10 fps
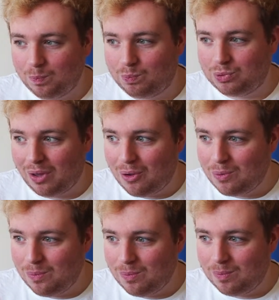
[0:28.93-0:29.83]

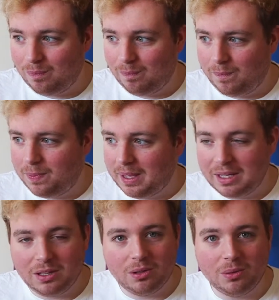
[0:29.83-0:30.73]
So
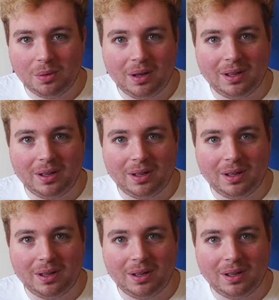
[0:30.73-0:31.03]
thank you.